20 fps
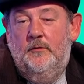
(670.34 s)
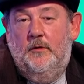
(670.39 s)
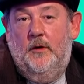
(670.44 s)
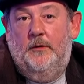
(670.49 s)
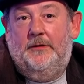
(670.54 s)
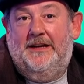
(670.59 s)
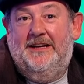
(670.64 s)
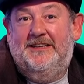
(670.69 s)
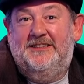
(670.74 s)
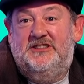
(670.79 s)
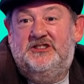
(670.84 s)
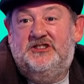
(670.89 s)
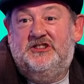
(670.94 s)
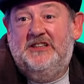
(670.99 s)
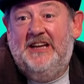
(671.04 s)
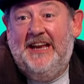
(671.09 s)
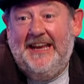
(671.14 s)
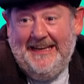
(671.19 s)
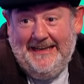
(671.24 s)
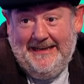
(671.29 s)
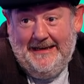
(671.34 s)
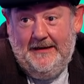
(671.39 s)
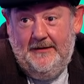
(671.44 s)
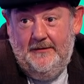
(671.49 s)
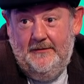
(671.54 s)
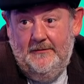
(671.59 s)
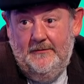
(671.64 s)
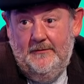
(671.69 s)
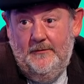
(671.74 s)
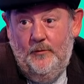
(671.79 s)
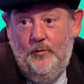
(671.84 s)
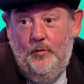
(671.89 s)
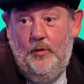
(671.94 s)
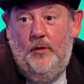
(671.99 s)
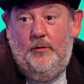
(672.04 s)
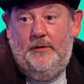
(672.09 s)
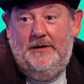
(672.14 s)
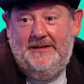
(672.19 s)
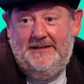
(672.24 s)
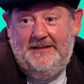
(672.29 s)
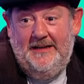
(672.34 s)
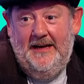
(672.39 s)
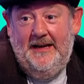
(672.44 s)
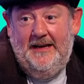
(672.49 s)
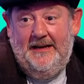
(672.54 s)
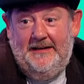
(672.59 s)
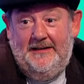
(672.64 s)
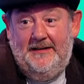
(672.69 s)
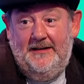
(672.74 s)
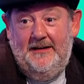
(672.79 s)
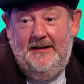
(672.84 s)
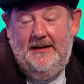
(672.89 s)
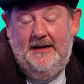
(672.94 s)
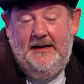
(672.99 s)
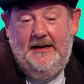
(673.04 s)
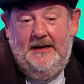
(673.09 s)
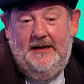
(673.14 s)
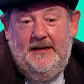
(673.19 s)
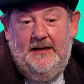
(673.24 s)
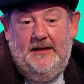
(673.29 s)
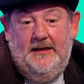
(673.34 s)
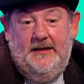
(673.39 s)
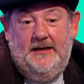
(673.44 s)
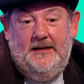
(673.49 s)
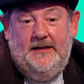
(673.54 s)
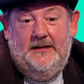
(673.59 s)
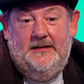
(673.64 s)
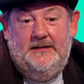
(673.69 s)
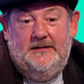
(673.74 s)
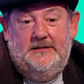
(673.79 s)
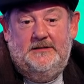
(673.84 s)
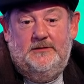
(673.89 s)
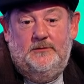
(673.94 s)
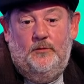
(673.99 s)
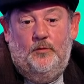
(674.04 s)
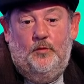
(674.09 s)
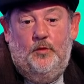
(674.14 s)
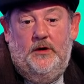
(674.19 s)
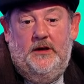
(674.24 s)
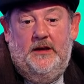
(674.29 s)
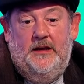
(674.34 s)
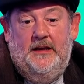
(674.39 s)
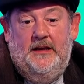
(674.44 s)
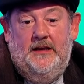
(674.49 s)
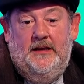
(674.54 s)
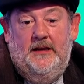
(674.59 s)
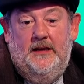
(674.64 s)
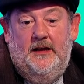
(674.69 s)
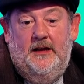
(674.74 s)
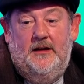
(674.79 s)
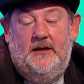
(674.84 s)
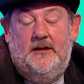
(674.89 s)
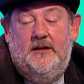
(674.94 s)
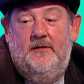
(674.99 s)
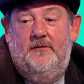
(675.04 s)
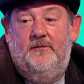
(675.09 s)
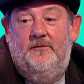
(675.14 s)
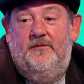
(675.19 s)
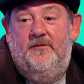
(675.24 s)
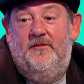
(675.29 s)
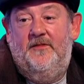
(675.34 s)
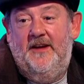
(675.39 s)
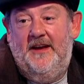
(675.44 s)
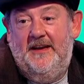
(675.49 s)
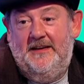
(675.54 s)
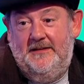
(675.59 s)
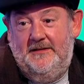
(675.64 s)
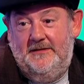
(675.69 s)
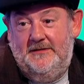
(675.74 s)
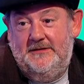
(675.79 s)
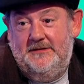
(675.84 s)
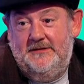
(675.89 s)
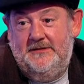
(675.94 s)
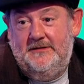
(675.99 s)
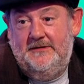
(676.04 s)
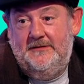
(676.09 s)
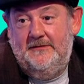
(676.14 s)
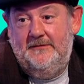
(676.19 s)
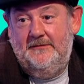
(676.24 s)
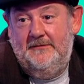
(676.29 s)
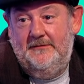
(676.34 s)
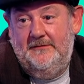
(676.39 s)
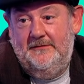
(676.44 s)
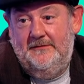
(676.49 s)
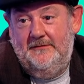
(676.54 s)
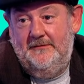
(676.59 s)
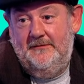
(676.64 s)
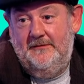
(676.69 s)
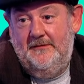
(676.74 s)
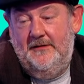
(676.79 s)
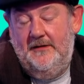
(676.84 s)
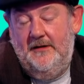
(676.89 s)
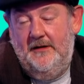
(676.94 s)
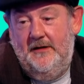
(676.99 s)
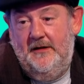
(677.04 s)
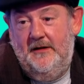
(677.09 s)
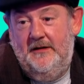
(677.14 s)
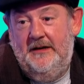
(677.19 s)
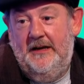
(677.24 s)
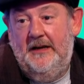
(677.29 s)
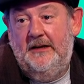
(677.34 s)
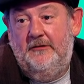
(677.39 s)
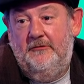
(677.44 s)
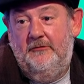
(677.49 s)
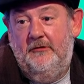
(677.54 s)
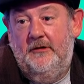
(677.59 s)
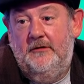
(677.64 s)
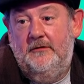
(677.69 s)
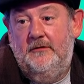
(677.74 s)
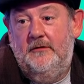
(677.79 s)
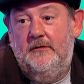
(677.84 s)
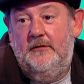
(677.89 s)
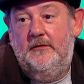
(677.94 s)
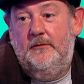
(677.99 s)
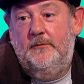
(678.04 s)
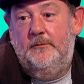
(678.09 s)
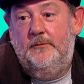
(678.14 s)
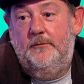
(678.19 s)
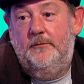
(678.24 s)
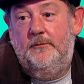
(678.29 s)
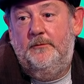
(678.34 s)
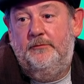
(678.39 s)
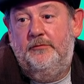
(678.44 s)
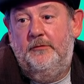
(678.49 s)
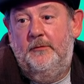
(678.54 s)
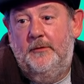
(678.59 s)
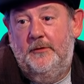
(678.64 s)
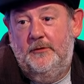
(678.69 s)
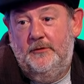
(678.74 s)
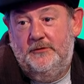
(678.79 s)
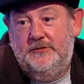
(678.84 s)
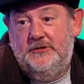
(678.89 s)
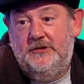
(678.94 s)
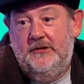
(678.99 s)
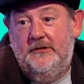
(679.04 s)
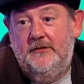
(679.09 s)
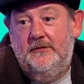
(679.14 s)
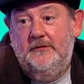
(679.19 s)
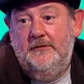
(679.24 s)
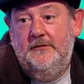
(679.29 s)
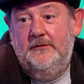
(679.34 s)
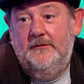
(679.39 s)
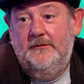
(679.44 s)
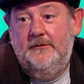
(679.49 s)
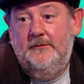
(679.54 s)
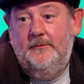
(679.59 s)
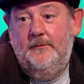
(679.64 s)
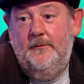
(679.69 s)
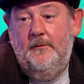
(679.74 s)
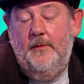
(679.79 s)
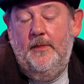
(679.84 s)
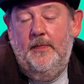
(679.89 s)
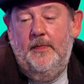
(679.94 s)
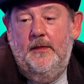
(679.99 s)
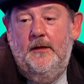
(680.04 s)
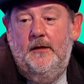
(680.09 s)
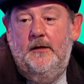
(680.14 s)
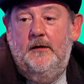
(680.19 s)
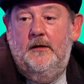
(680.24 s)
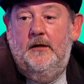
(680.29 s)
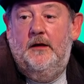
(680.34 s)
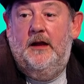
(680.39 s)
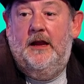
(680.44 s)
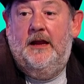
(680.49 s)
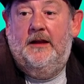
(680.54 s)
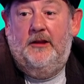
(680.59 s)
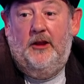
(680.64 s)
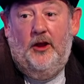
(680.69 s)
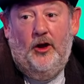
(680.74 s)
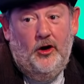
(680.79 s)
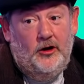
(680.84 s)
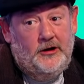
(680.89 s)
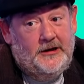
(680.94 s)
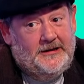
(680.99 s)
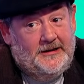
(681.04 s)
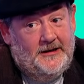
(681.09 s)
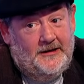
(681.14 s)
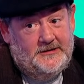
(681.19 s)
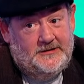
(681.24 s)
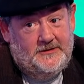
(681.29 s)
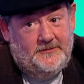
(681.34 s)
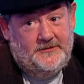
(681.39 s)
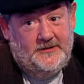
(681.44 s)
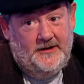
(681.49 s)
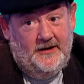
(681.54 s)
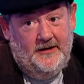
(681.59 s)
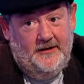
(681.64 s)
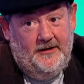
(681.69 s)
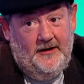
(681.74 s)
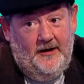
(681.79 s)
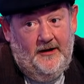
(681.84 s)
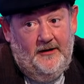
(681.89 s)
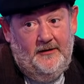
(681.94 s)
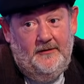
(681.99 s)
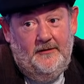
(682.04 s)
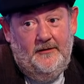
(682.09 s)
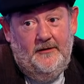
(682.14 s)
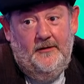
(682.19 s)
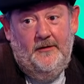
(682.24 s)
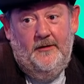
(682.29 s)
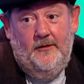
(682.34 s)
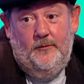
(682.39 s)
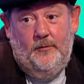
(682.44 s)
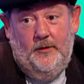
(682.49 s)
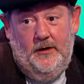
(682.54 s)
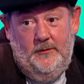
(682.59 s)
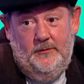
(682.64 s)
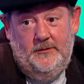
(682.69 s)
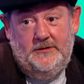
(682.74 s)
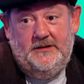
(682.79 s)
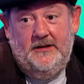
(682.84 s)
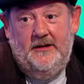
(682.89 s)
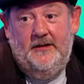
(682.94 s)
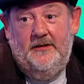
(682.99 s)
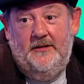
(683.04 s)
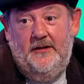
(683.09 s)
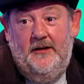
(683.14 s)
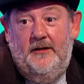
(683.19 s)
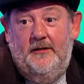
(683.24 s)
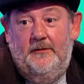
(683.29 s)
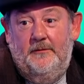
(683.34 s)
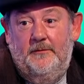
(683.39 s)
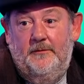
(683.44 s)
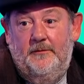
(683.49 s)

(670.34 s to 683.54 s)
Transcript: Well, we didn't sneak. Yeah. What we did is we convinced an ignorant promoter in the early days of Take That, yeah, that we were Take That.